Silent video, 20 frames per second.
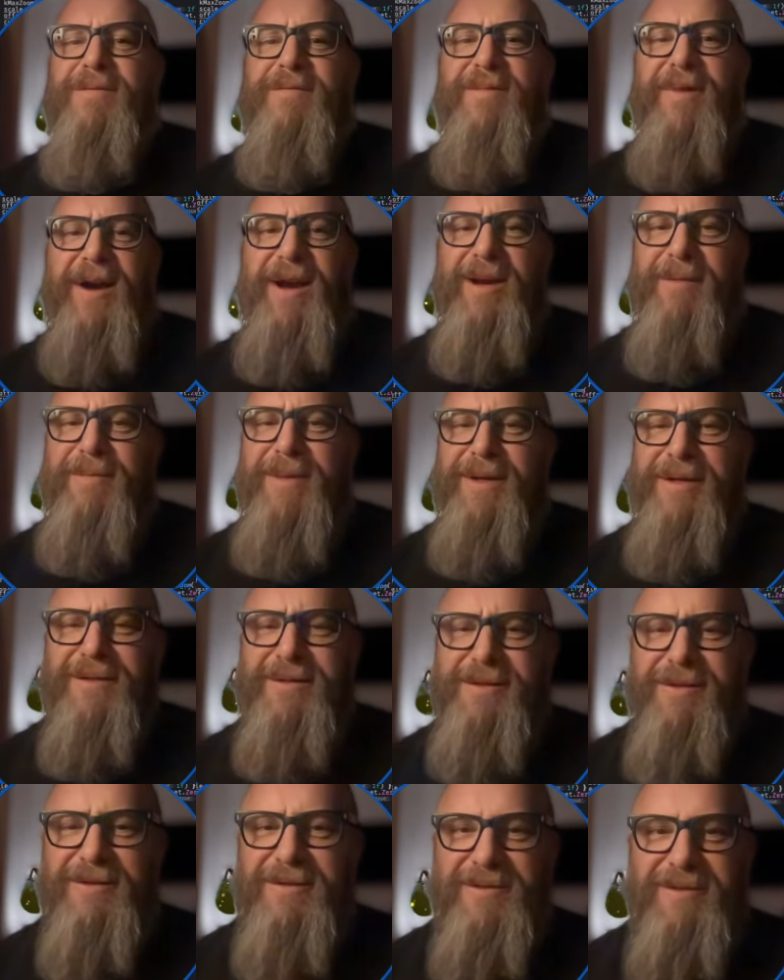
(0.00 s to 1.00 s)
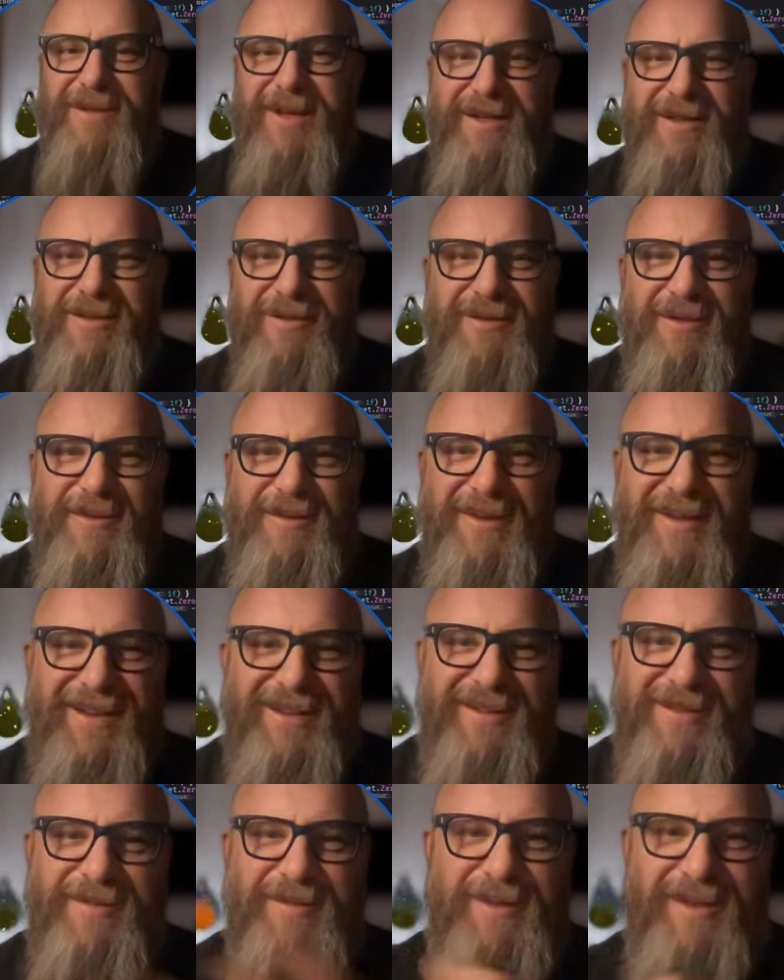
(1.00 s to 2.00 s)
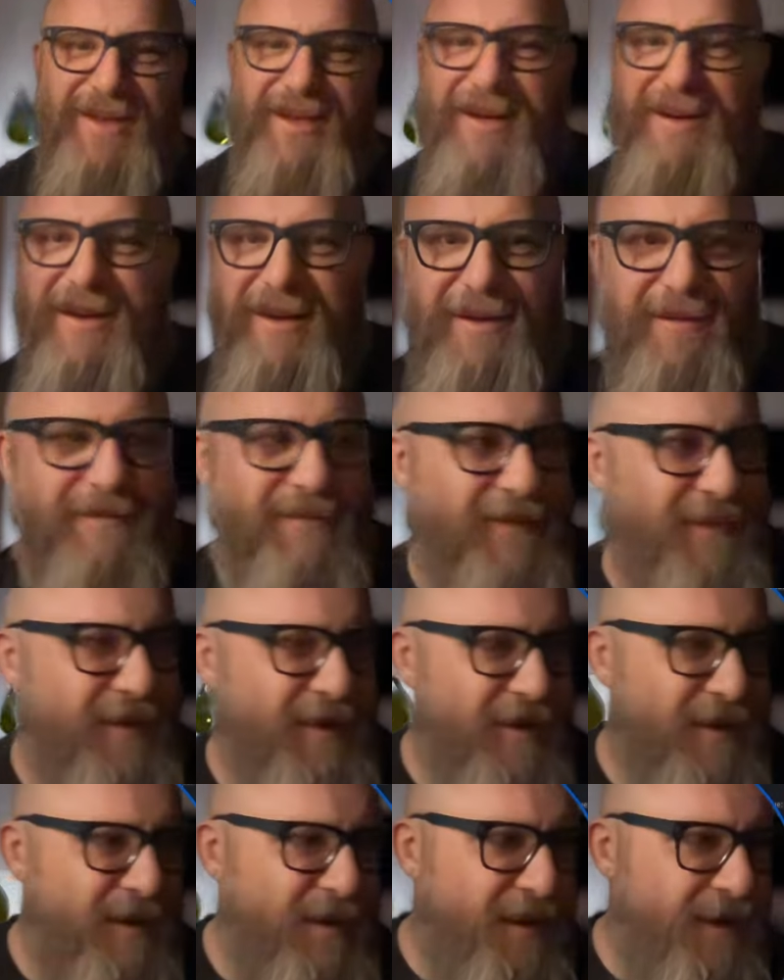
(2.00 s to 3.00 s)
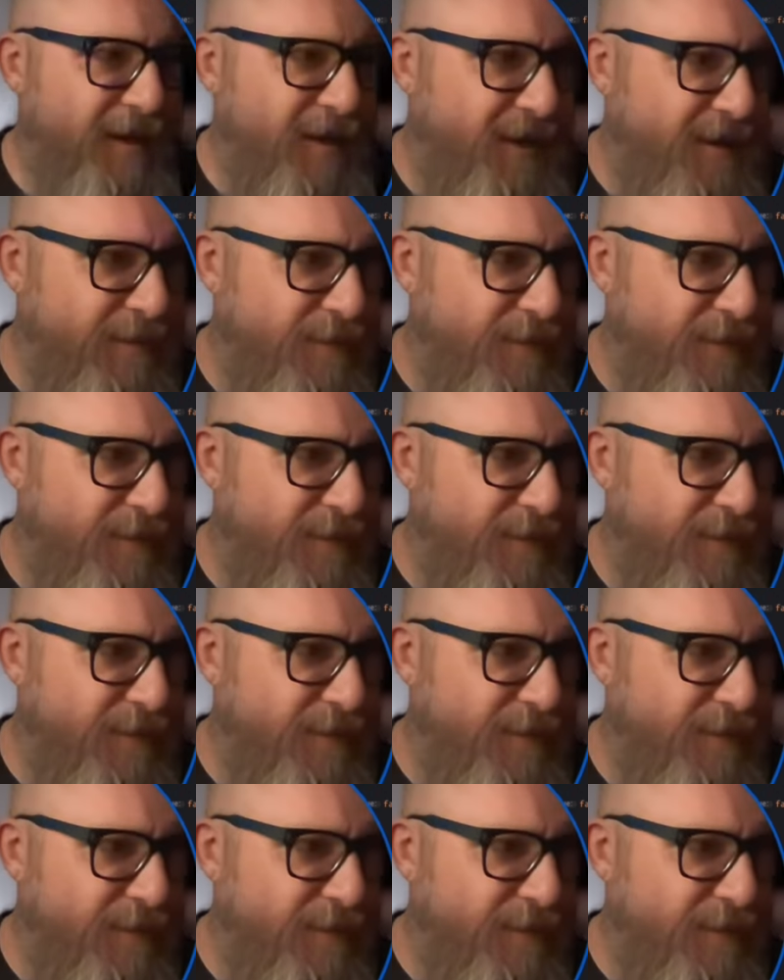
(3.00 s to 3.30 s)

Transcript: Environmental Center, or something like that.